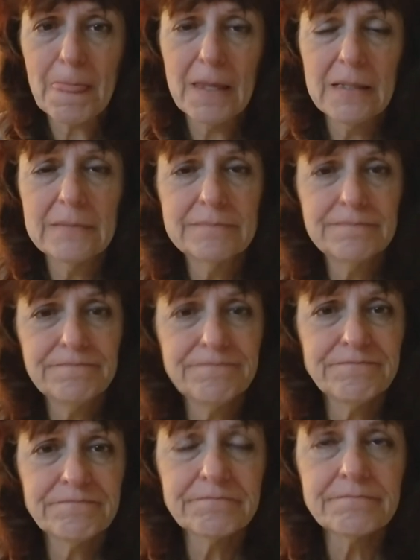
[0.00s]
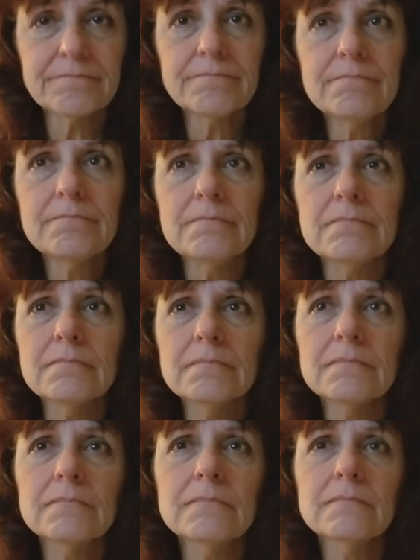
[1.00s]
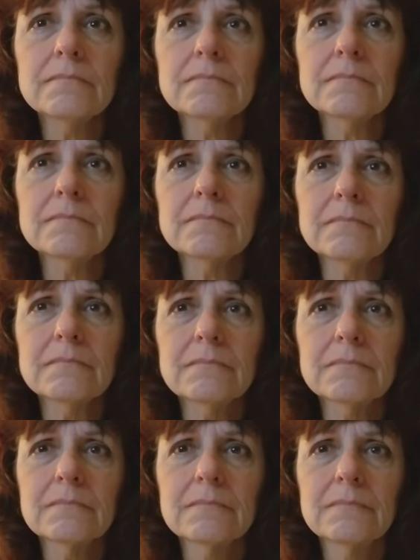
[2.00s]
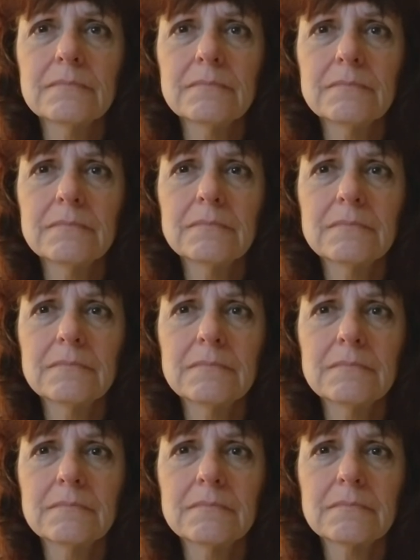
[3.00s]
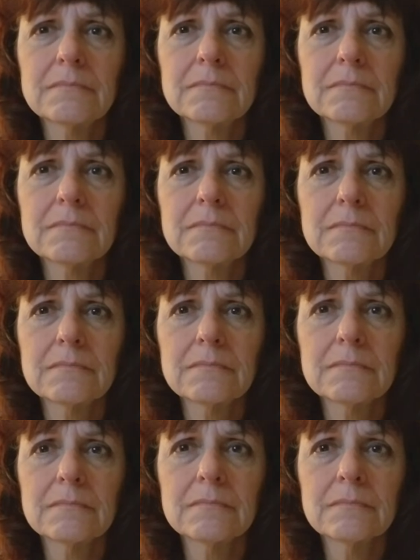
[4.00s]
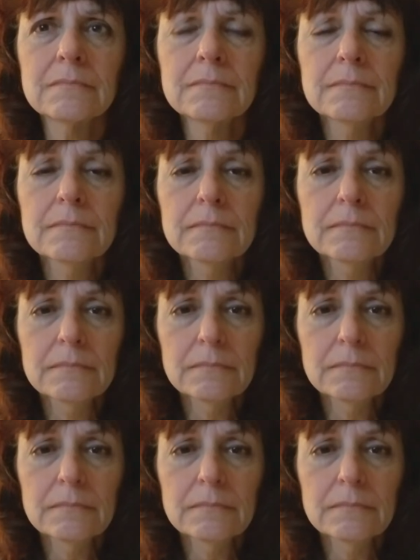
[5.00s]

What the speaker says: Nobody speaks.